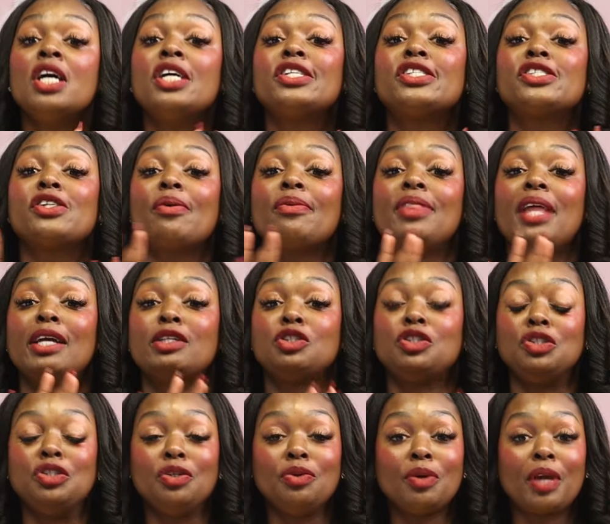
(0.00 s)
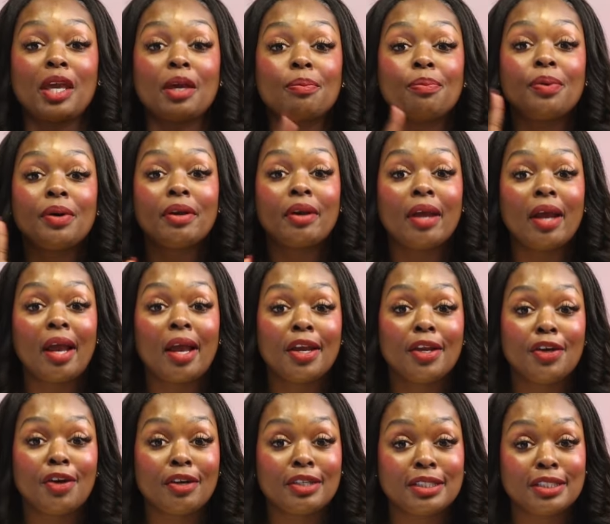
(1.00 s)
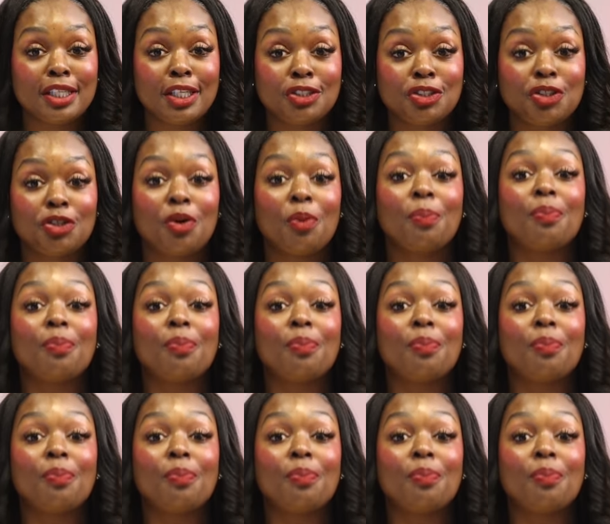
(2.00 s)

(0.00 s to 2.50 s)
so that you can put it in your digital